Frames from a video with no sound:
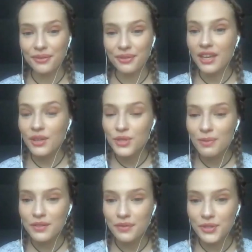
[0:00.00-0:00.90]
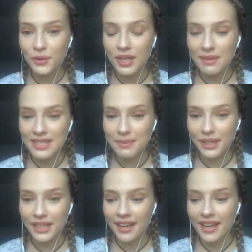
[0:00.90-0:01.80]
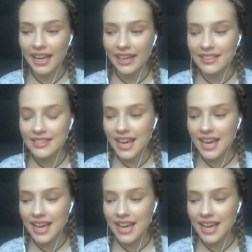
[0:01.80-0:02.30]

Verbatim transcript: Thank you so much for joining me, Sabrina. And